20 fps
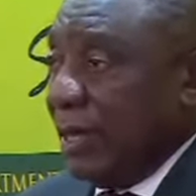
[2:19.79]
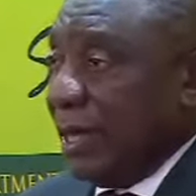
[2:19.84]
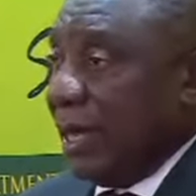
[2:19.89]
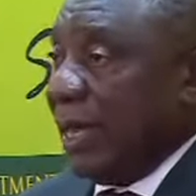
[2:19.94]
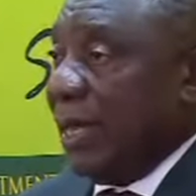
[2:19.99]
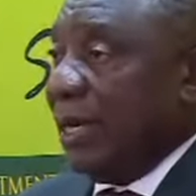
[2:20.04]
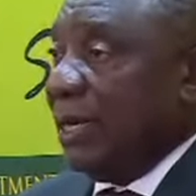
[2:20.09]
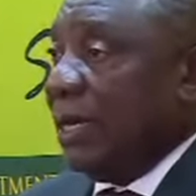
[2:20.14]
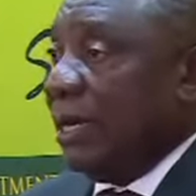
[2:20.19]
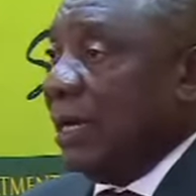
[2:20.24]

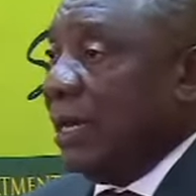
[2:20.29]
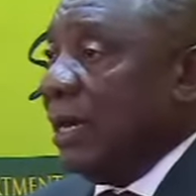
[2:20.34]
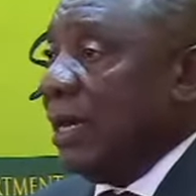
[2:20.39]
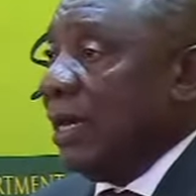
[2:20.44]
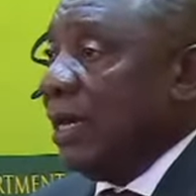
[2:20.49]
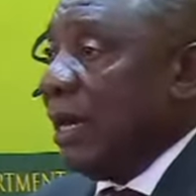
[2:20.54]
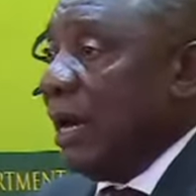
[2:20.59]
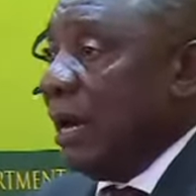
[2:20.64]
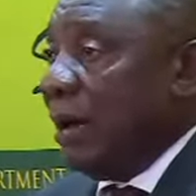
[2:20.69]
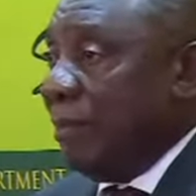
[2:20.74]
can
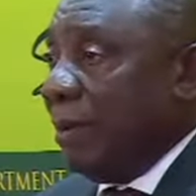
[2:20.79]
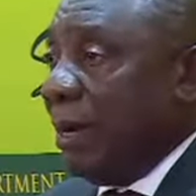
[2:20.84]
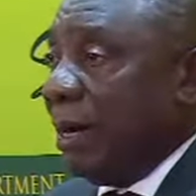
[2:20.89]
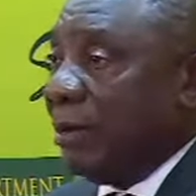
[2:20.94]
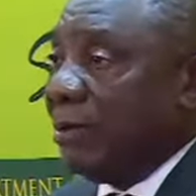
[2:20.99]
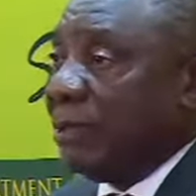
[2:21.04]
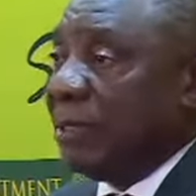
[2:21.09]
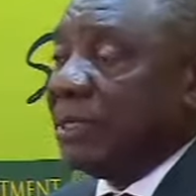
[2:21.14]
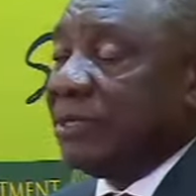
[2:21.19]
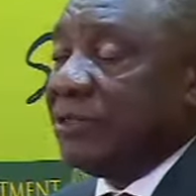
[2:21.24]
learn
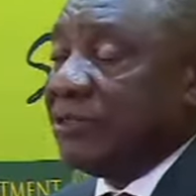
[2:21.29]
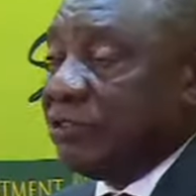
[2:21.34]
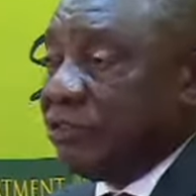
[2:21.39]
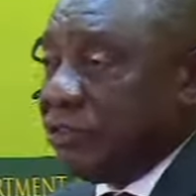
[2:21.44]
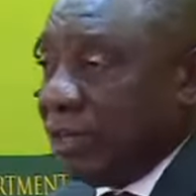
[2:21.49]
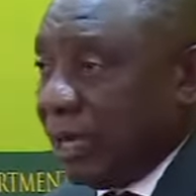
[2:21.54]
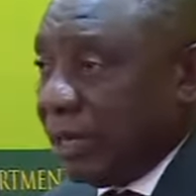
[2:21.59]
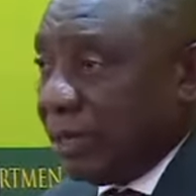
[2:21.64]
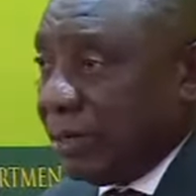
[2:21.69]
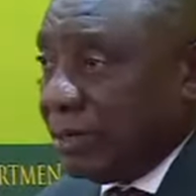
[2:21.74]
about the
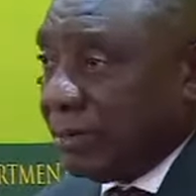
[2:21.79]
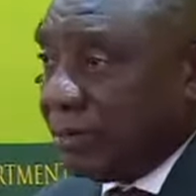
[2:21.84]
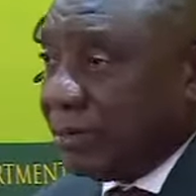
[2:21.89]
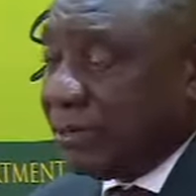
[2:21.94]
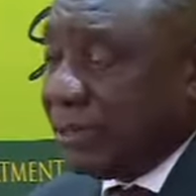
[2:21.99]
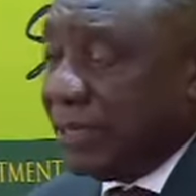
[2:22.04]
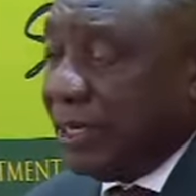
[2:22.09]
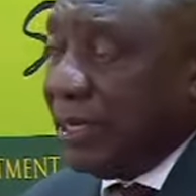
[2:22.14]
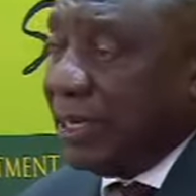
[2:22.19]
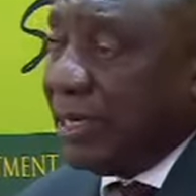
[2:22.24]

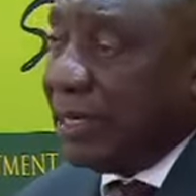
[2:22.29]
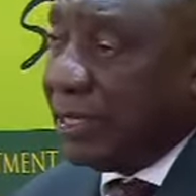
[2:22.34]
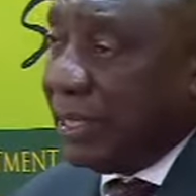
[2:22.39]
struggles